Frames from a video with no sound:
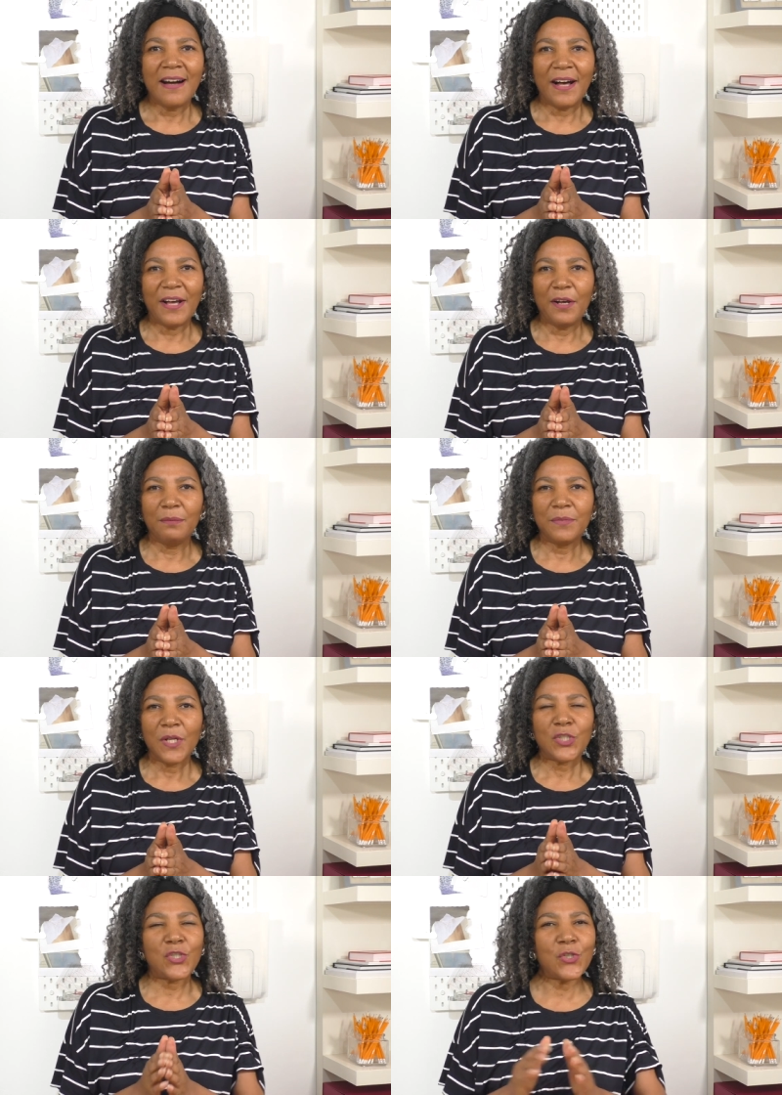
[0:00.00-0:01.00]
Um,
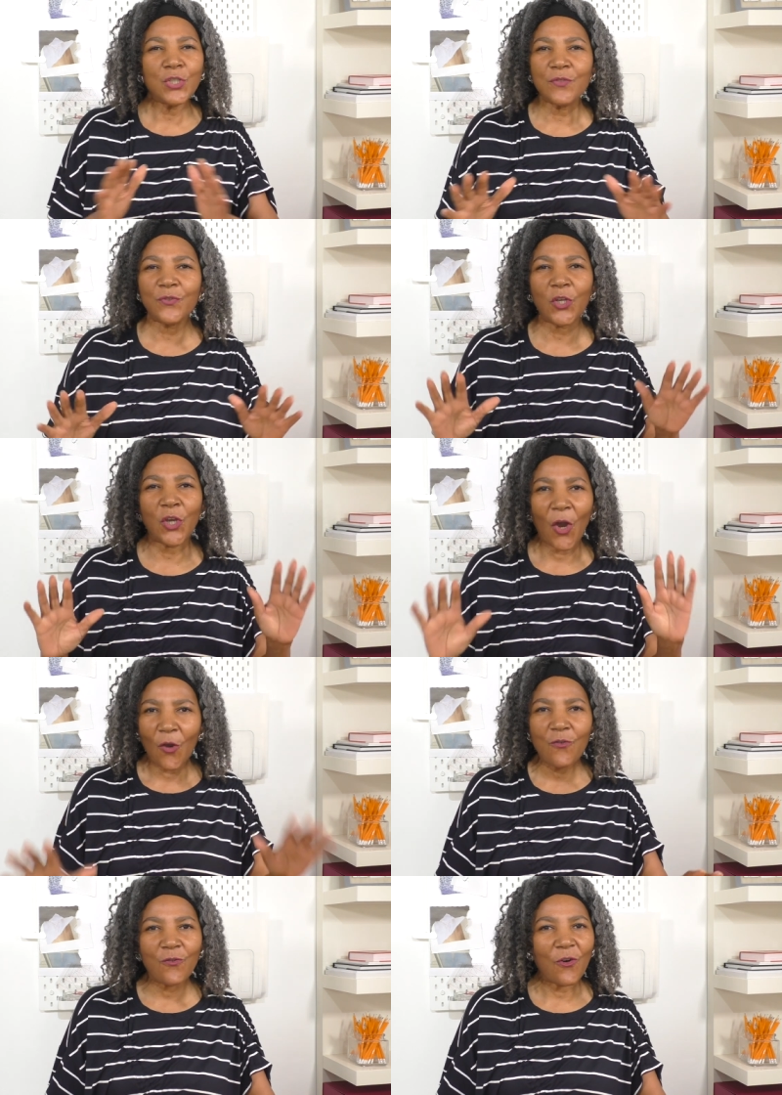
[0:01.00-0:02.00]
just
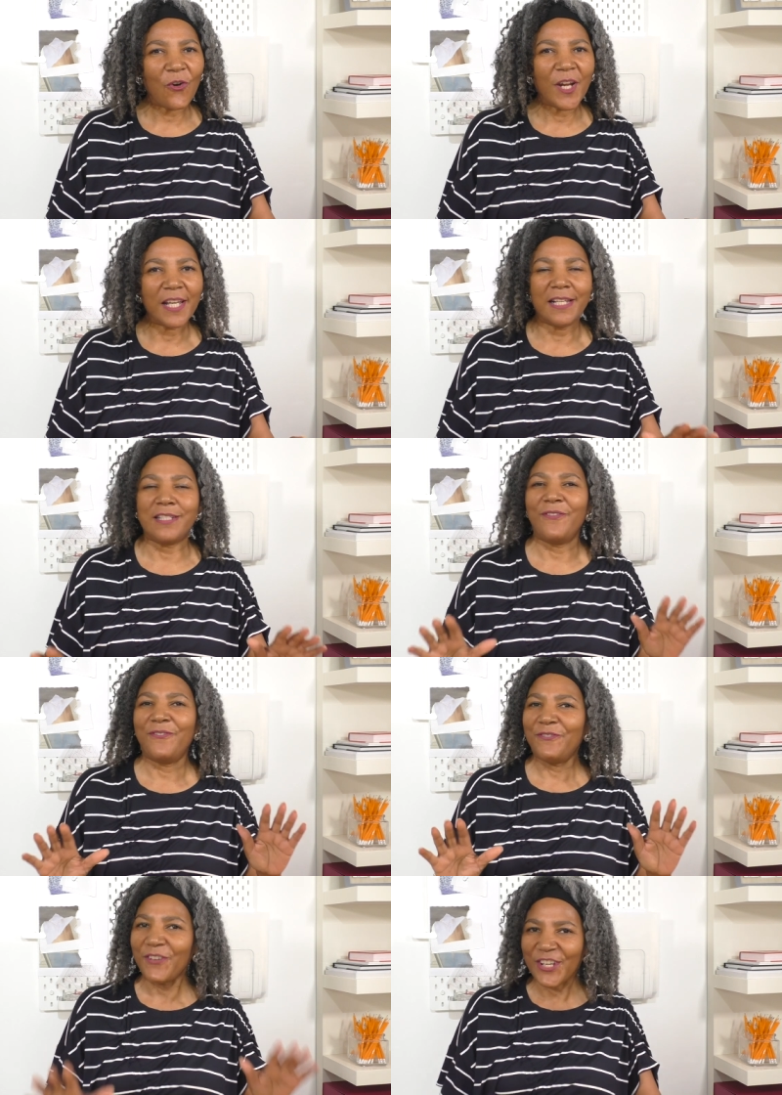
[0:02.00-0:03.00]
go for it is the
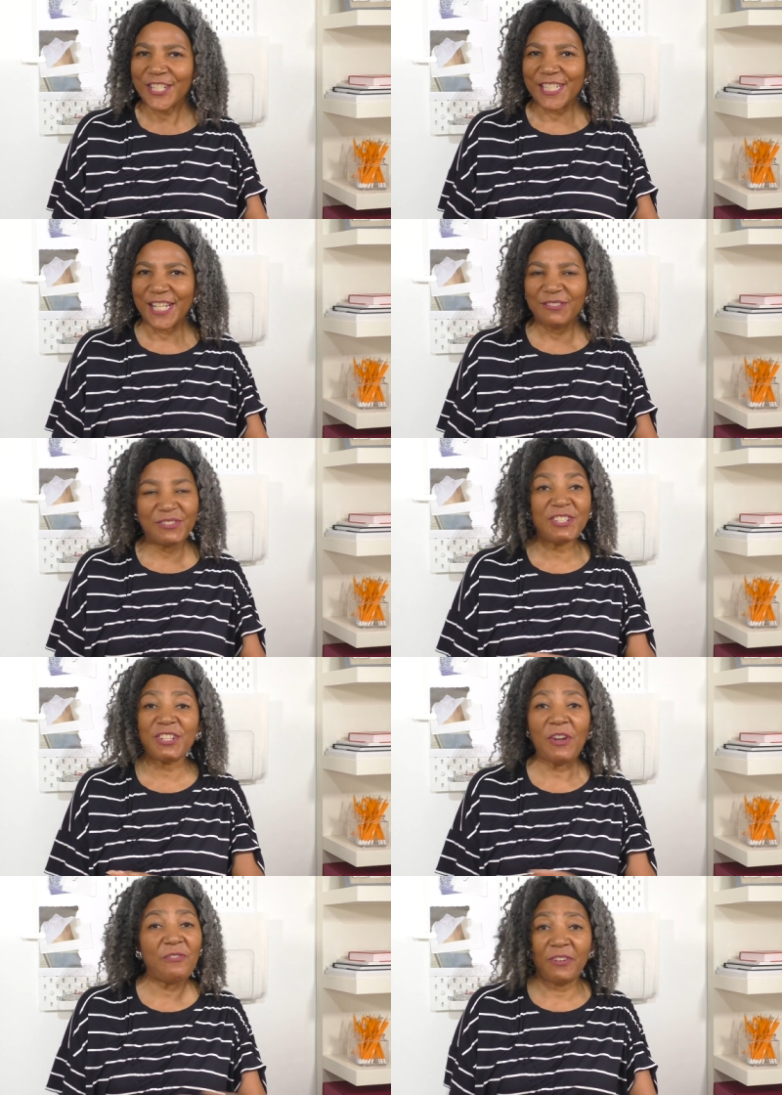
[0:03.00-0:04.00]
first tip. Just
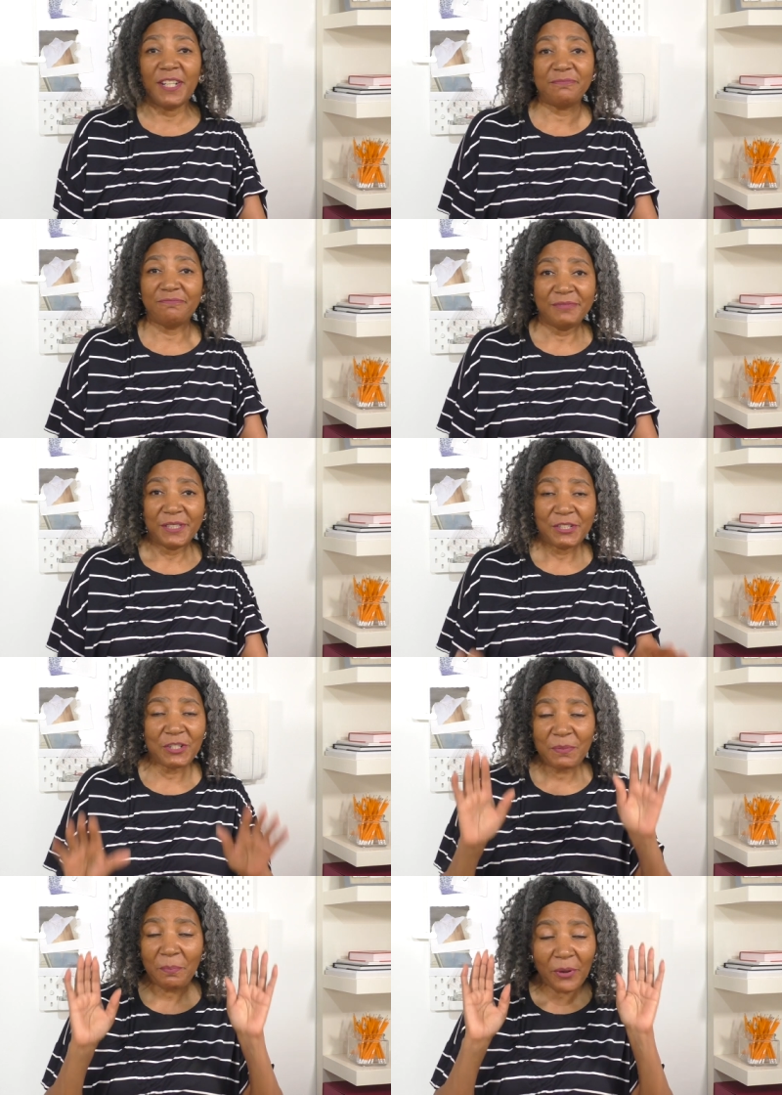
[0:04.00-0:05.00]
go for it.
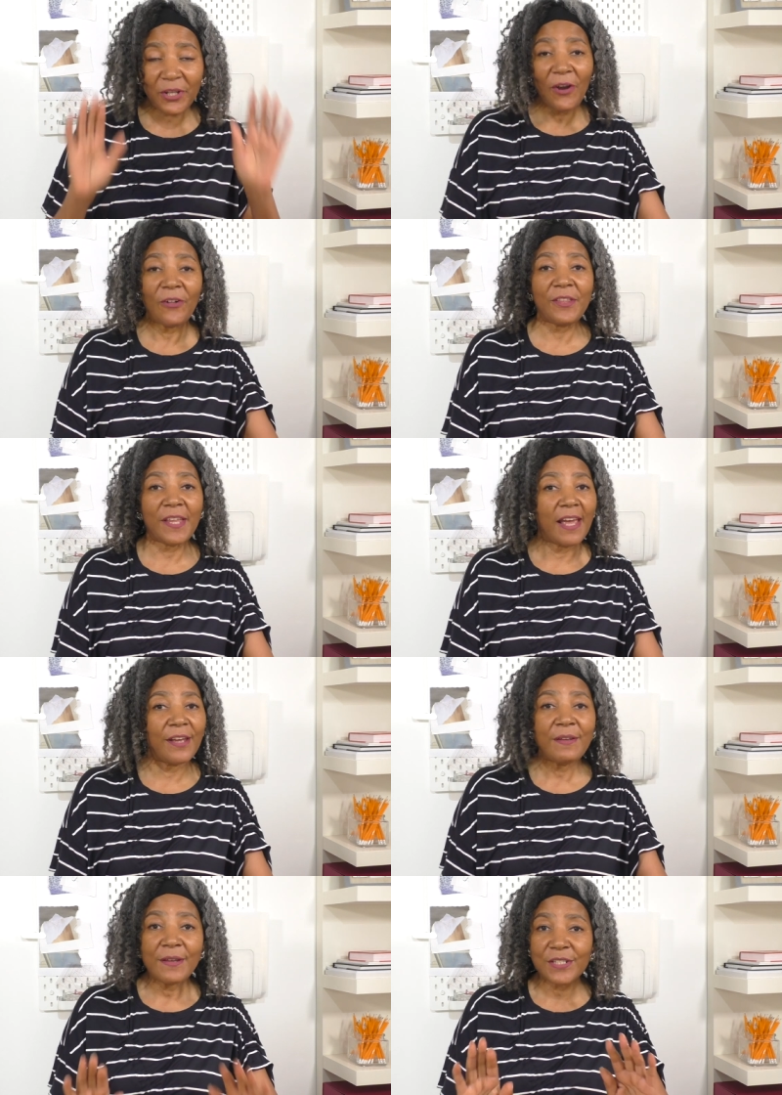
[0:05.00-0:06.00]
Just put it on
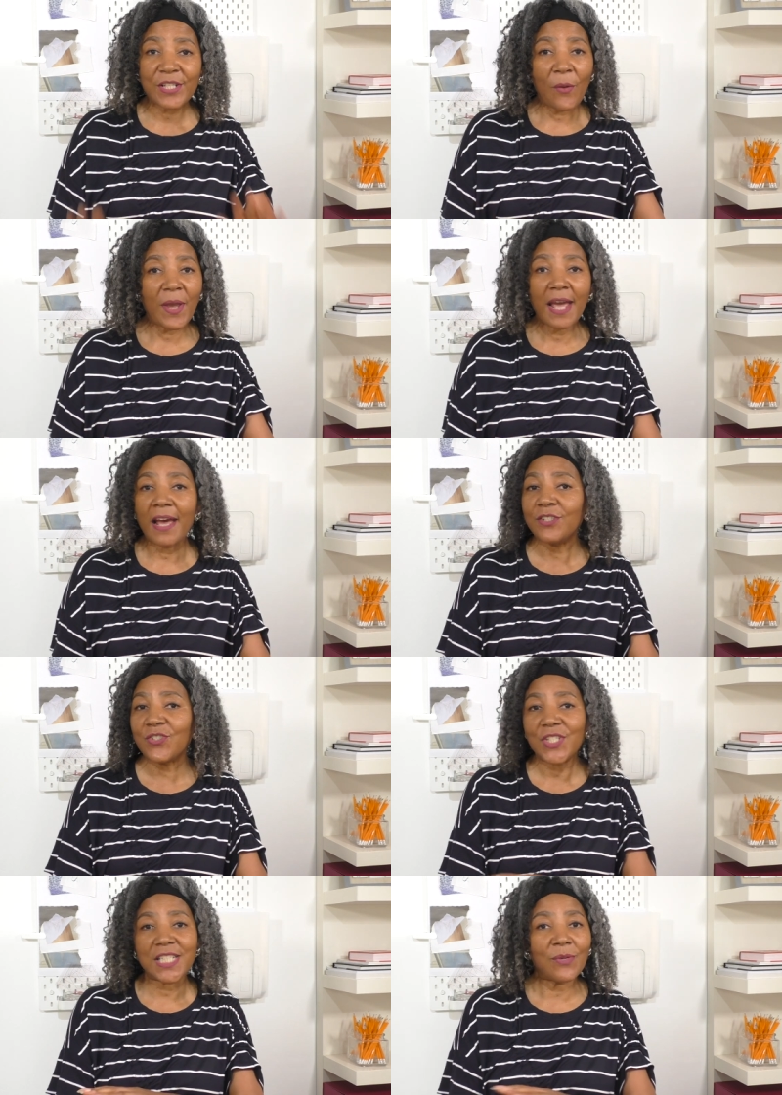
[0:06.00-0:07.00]
there sew it and
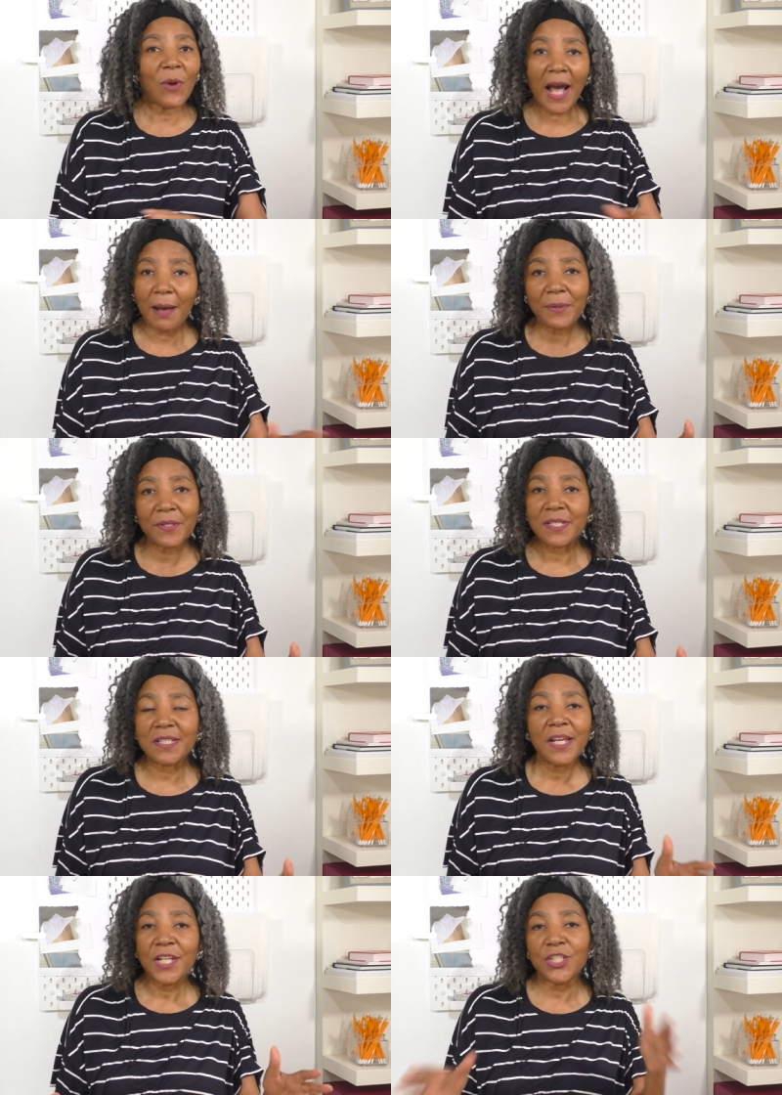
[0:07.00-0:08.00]
just see what
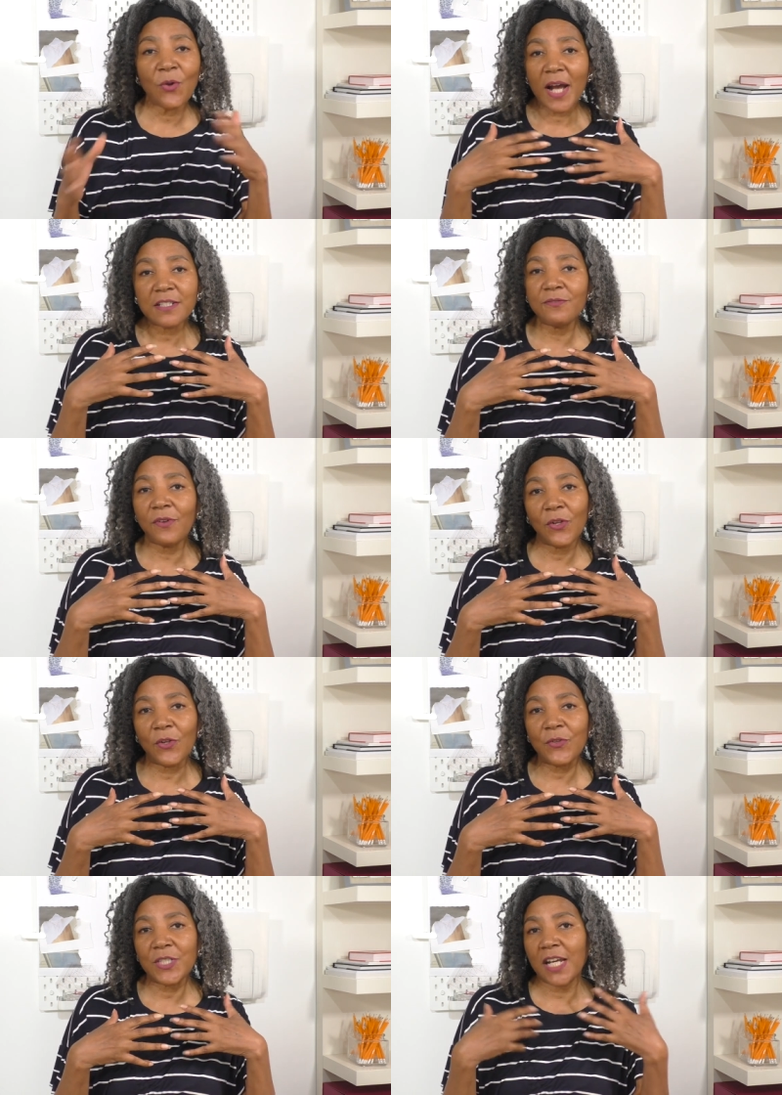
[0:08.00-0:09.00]
happens. You don't have to
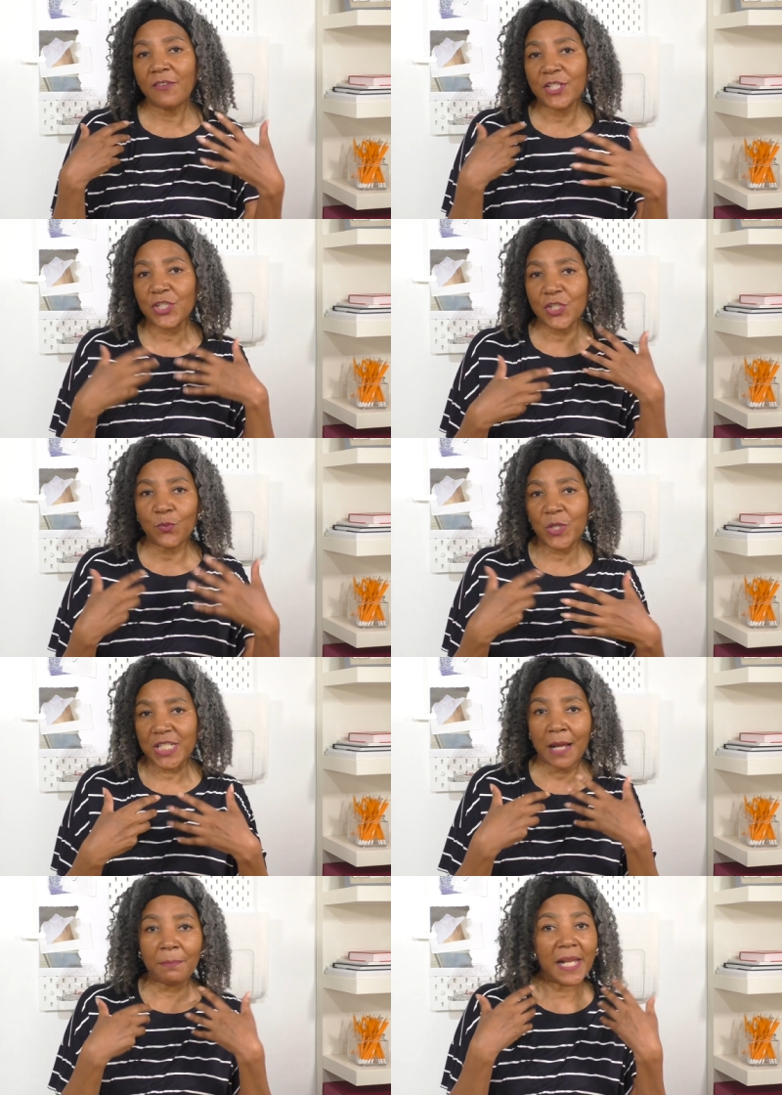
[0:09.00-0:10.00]
follow the directions in
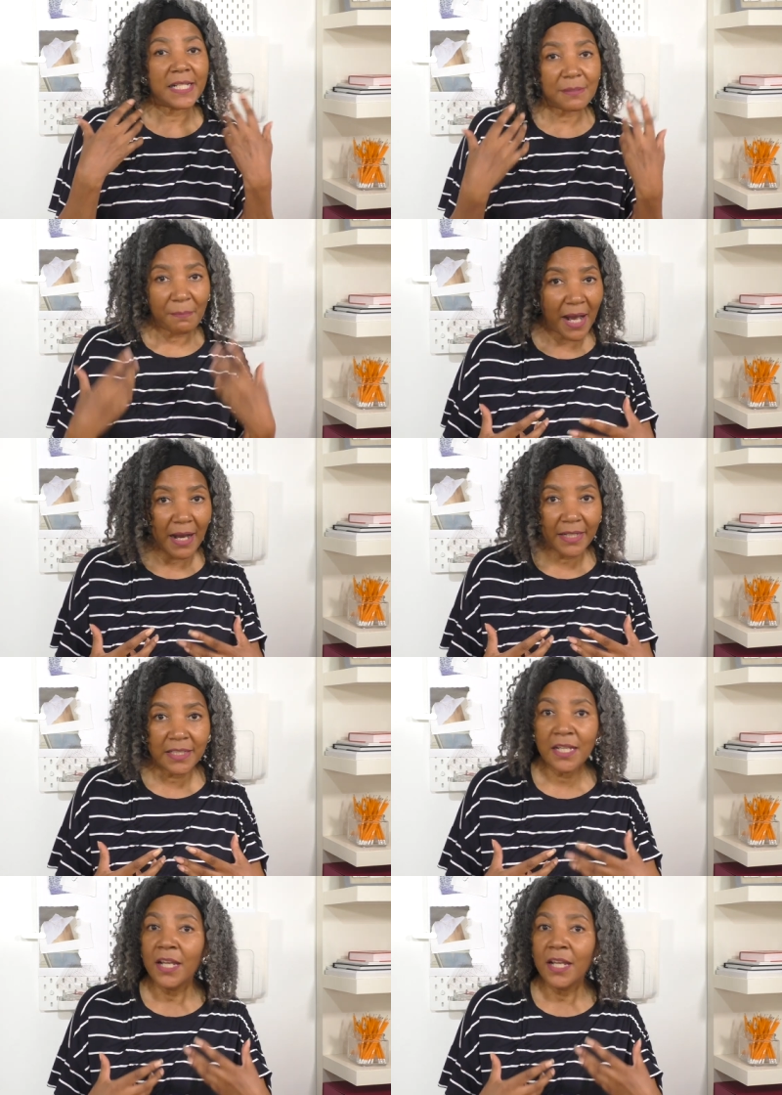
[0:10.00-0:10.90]
which I place mine.